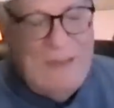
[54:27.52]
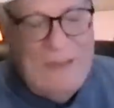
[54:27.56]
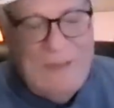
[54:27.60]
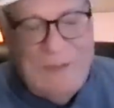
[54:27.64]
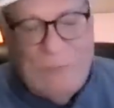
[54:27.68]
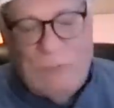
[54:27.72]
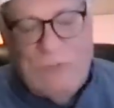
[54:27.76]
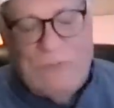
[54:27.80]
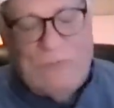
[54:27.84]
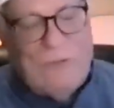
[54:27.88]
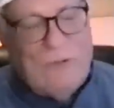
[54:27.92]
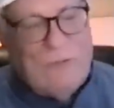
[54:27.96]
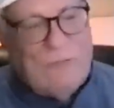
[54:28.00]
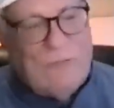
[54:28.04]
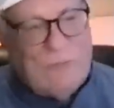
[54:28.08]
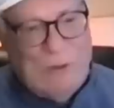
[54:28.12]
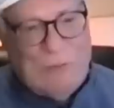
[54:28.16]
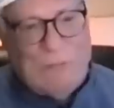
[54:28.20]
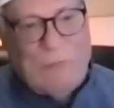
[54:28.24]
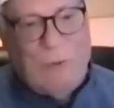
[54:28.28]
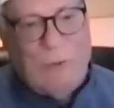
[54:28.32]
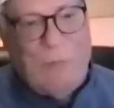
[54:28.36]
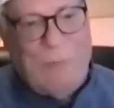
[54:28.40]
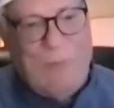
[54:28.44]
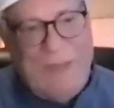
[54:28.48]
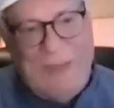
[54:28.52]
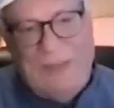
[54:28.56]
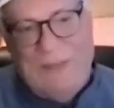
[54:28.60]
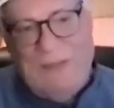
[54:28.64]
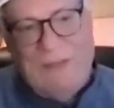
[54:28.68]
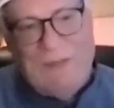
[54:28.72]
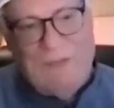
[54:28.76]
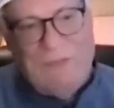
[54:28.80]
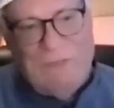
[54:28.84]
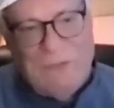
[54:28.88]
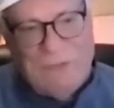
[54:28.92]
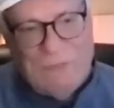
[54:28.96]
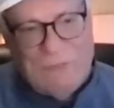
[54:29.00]
It was the central
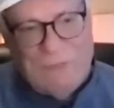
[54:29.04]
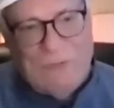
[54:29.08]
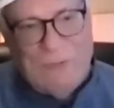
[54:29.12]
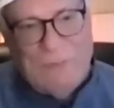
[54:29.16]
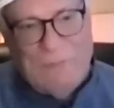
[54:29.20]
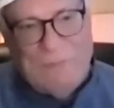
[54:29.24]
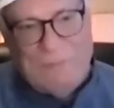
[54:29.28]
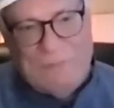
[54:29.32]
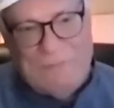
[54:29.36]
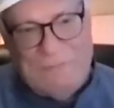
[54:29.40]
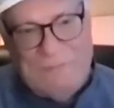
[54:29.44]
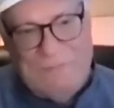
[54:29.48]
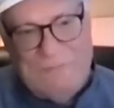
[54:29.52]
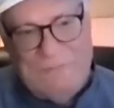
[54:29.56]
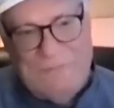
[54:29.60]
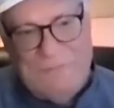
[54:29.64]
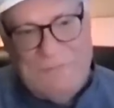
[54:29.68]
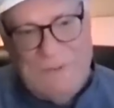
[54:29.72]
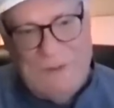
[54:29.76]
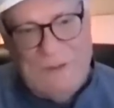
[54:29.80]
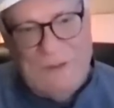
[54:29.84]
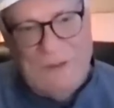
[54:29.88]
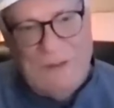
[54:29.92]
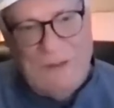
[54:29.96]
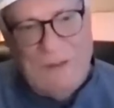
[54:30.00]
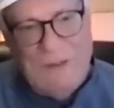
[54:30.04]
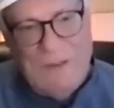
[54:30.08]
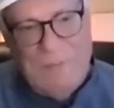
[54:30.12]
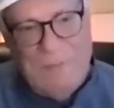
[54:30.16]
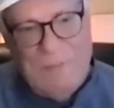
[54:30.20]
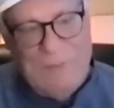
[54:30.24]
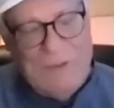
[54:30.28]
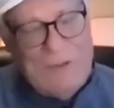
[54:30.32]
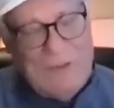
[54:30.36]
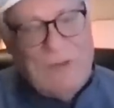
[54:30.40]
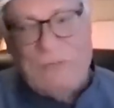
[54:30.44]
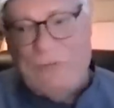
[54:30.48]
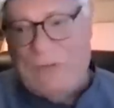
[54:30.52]
banking system,
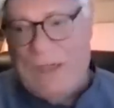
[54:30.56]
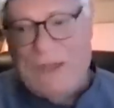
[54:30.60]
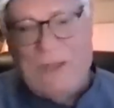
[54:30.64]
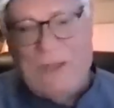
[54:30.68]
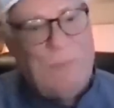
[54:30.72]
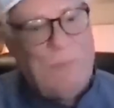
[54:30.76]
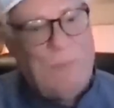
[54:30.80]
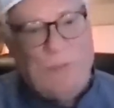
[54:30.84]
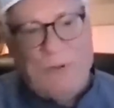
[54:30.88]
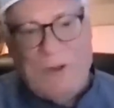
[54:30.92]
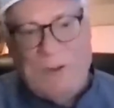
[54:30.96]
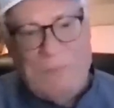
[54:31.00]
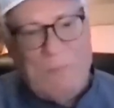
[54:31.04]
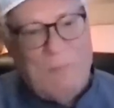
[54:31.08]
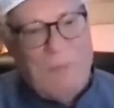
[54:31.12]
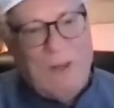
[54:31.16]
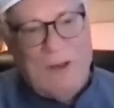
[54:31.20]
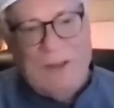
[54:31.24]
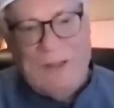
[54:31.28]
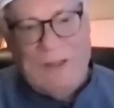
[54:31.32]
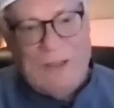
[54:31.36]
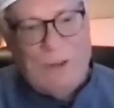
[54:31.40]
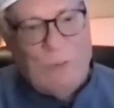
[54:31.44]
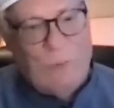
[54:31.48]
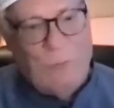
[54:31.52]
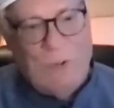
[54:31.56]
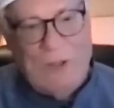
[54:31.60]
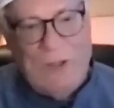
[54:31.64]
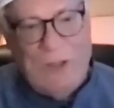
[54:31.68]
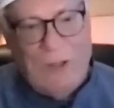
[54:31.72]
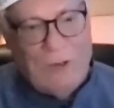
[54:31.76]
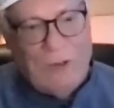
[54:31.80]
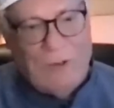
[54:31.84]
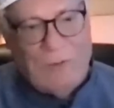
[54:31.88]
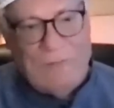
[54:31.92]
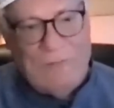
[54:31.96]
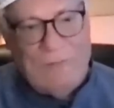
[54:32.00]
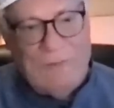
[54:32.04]
because they could print money at
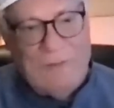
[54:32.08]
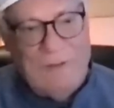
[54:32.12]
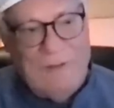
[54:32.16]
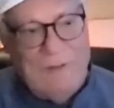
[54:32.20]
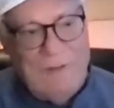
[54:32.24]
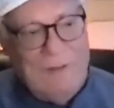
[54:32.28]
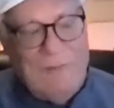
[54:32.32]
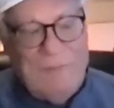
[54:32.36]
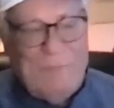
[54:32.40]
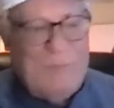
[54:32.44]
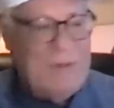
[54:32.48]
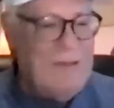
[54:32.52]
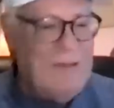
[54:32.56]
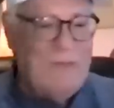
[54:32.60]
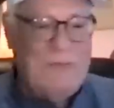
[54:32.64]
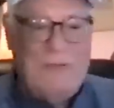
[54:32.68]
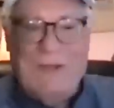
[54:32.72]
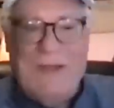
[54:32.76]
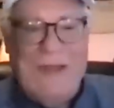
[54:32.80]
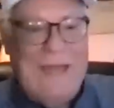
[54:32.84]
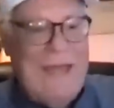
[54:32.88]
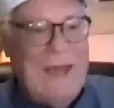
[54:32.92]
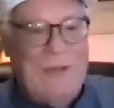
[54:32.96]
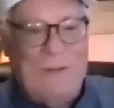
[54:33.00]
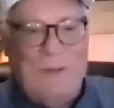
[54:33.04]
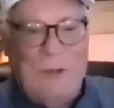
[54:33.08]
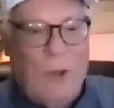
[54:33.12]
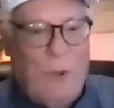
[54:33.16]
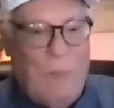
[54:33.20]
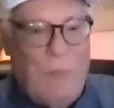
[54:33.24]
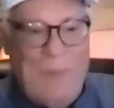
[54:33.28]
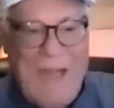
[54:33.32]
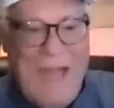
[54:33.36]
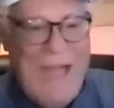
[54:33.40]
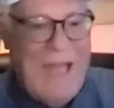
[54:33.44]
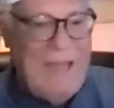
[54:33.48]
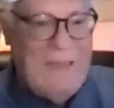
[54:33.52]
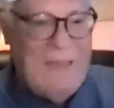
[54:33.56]
will, because it had no
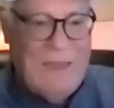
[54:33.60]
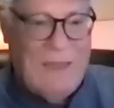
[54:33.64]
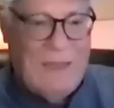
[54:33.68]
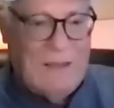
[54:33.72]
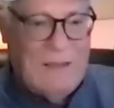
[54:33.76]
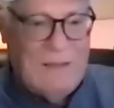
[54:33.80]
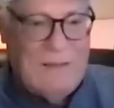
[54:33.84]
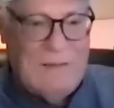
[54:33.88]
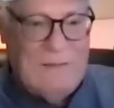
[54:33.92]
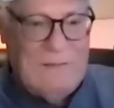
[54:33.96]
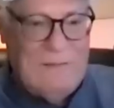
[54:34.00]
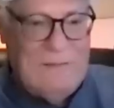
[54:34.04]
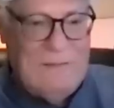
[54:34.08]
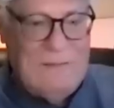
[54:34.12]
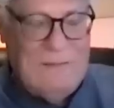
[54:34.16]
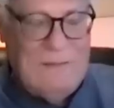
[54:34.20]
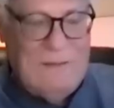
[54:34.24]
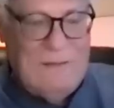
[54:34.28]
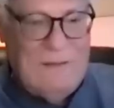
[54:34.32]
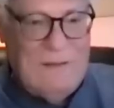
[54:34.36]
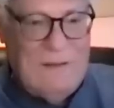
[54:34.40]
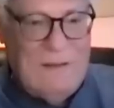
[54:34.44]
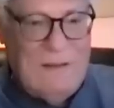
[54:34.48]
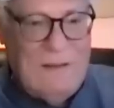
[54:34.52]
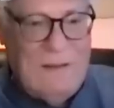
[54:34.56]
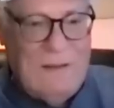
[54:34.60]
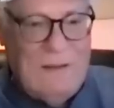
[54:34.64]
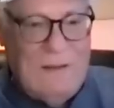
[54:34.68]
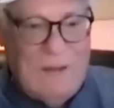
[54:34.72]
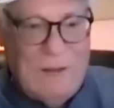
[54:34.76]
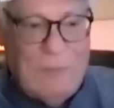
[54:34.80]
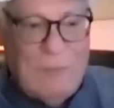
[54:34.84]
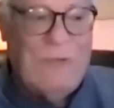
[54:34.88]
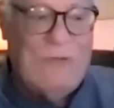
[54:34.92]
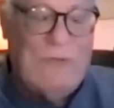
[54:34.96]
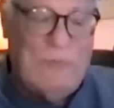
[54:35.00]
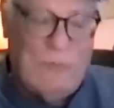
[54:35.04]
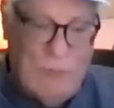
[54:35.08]
backing.
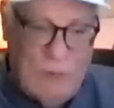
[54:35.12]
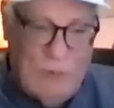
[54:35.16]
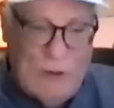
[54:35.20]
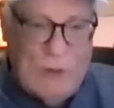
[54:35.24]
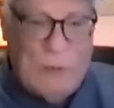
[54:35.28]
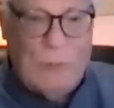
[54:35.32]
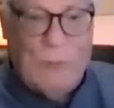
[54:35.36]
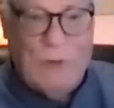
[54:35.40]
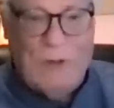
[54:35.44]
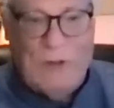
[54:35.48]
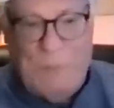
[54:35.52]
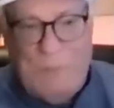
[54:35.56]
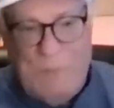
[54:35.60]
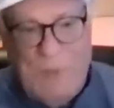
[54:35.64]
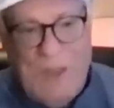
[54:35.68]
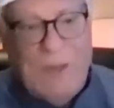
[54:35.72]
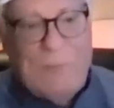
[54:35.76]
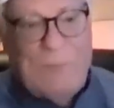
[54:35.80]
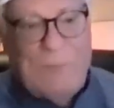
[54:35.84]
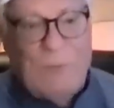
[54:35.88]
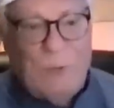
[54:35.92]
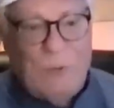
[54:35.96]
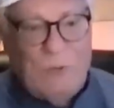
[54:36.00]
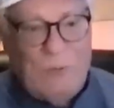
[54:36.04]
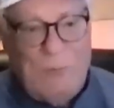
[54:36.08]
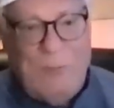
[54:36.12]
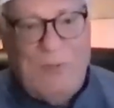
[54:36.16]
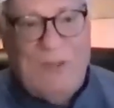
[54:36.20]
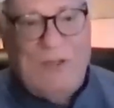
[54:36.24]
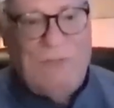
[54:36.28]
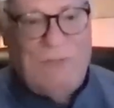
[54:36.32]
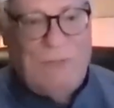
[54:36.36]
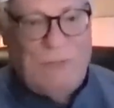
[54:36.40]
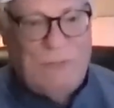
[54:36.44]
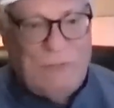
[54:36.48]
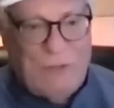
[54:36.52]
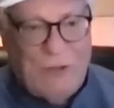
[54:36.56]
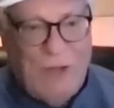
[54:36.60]
It was literally paper with
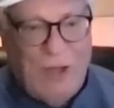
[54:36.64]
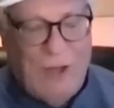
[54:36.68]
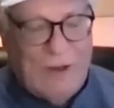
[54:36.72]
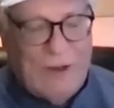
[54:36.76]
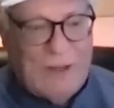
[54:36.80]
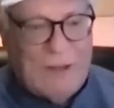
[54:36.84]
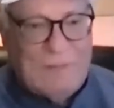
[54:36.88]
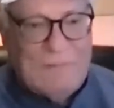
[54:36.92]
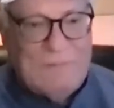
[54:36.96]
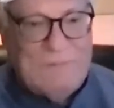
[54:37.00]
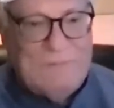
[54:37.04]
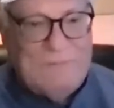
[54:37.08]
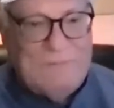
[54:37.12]
pictures on it.